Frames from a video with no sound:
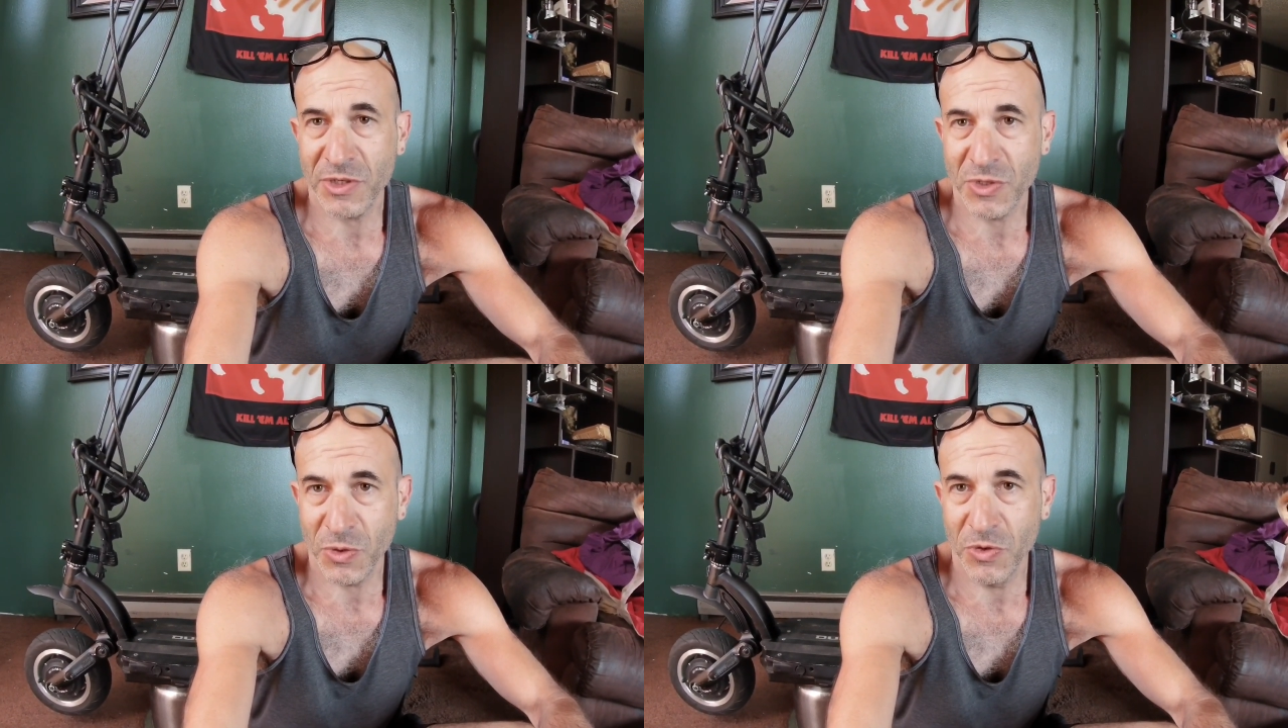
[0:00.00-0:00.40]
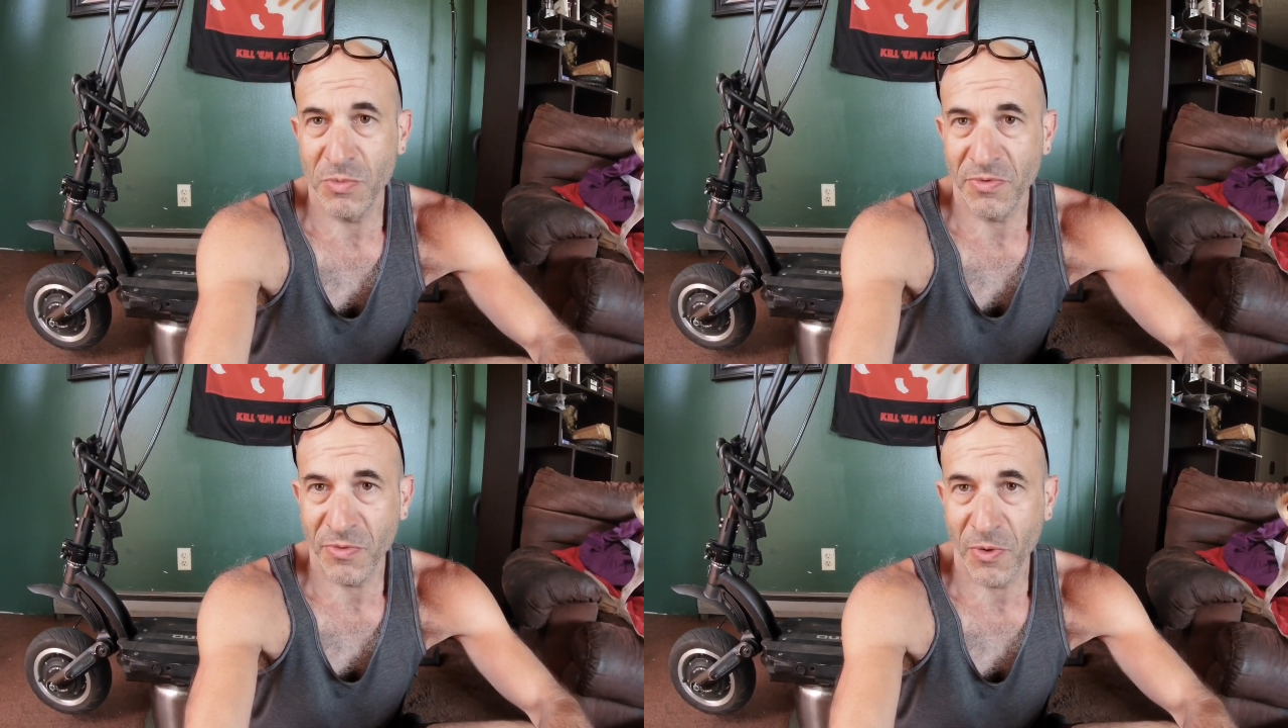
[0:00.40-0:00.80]
the scooter
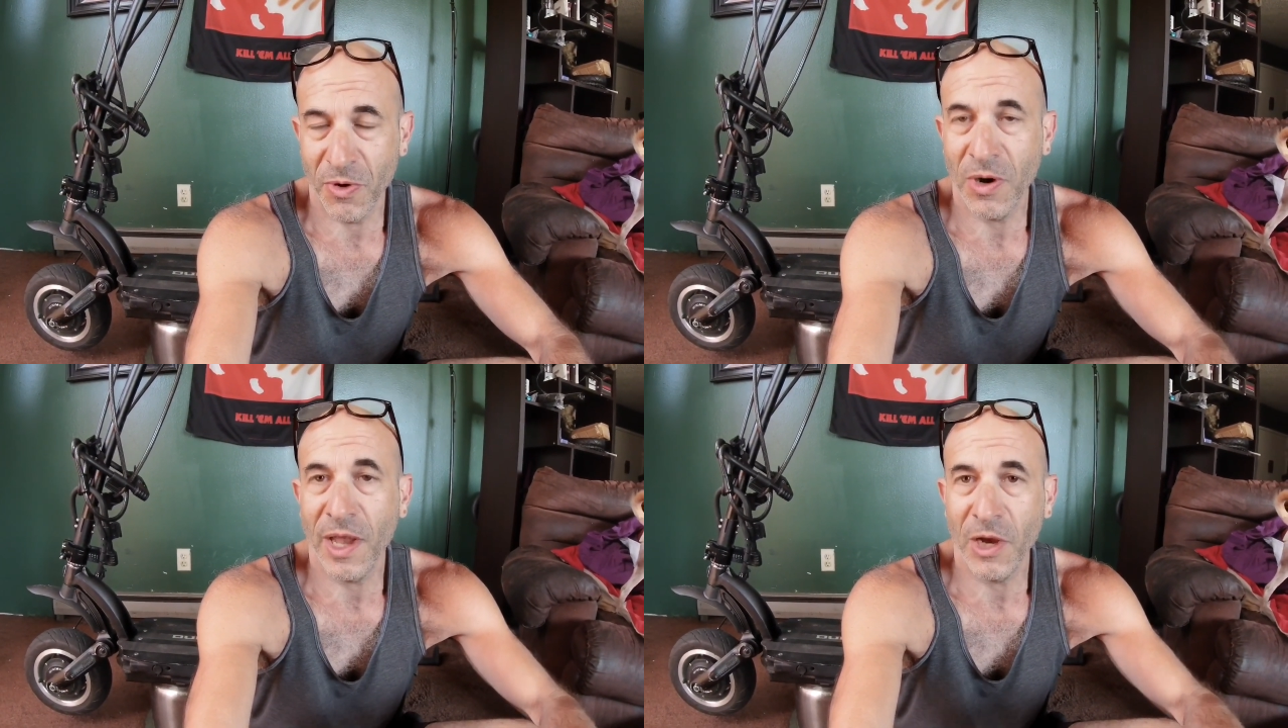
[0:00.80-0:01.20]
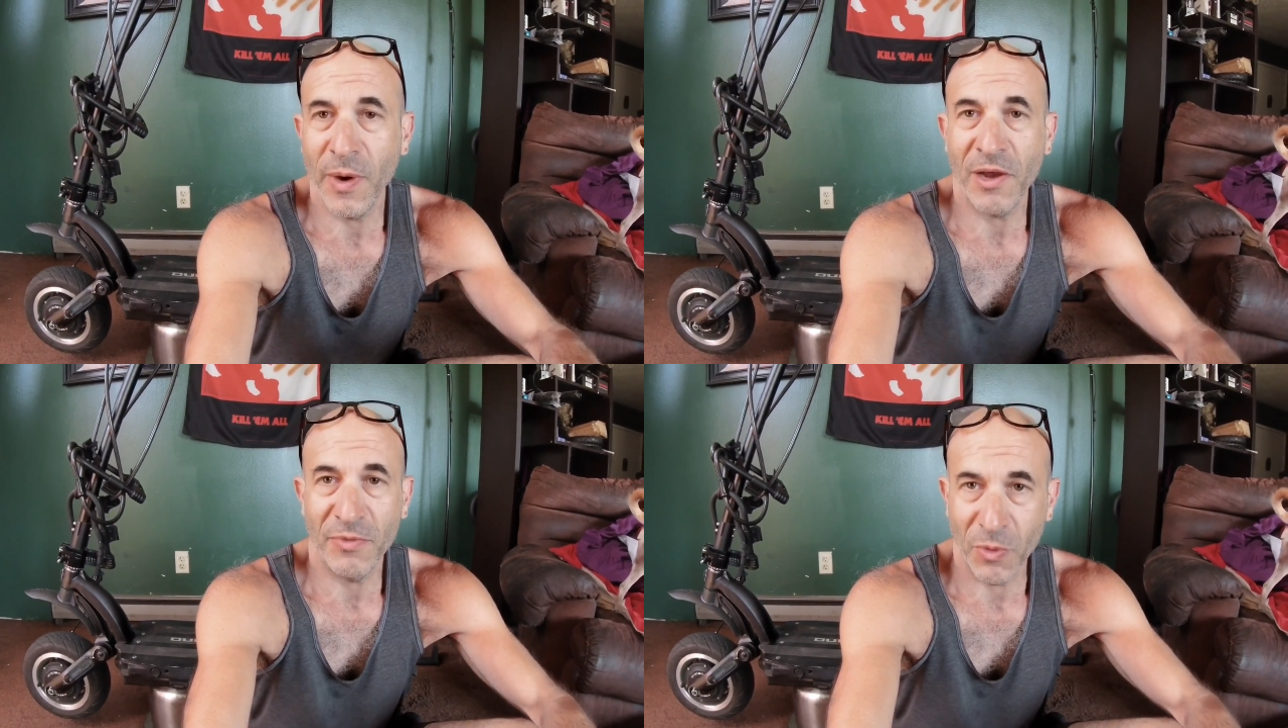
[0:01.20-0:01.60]
before I
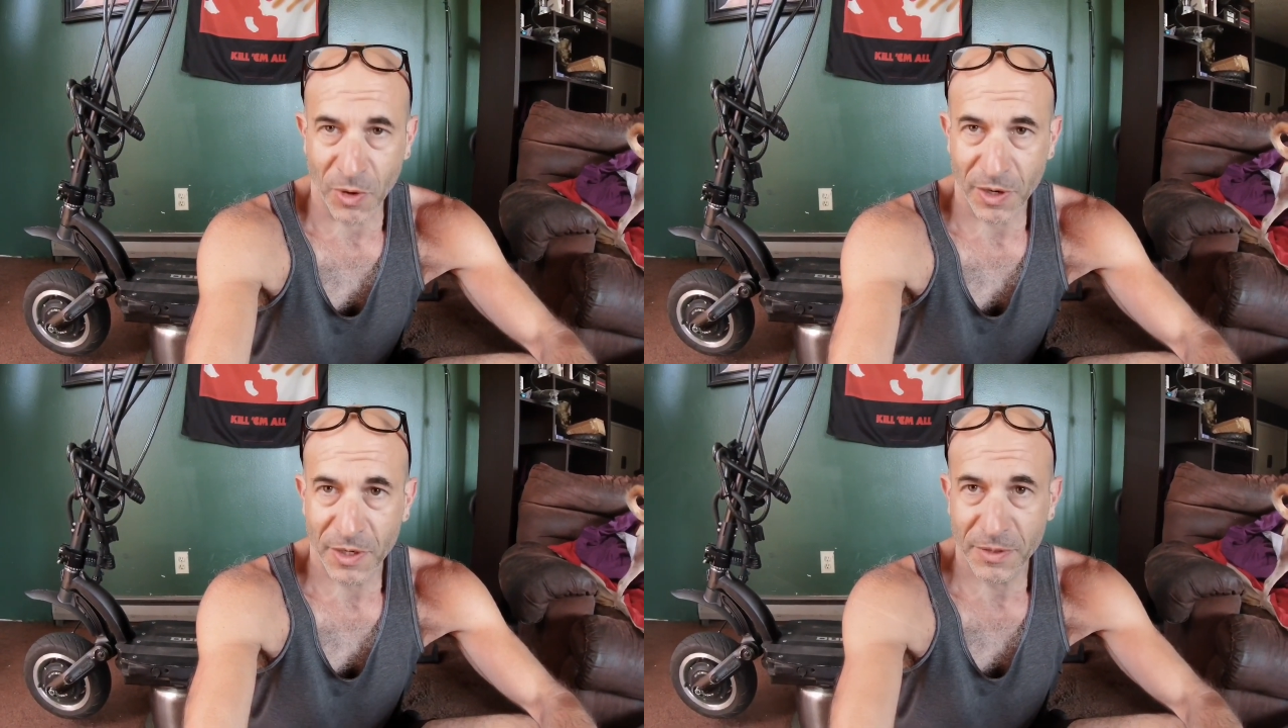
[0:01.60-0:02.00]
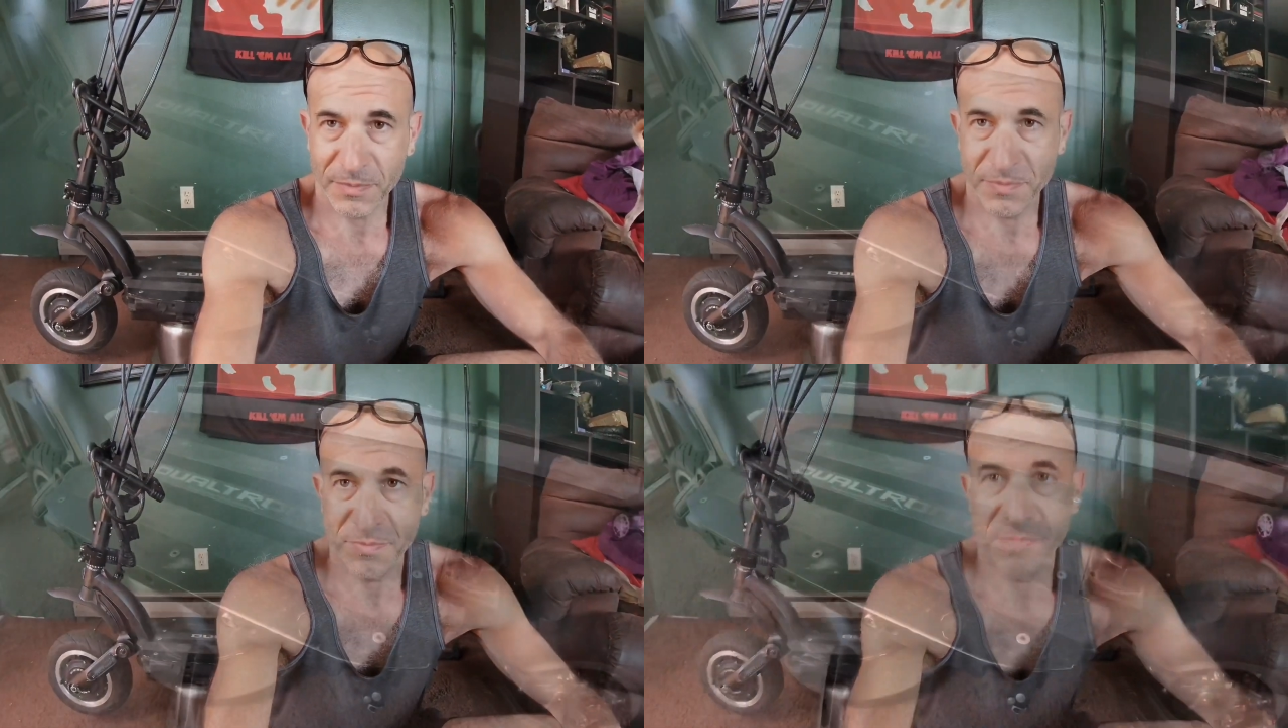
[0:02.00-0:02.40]
go out for work. Alright, so the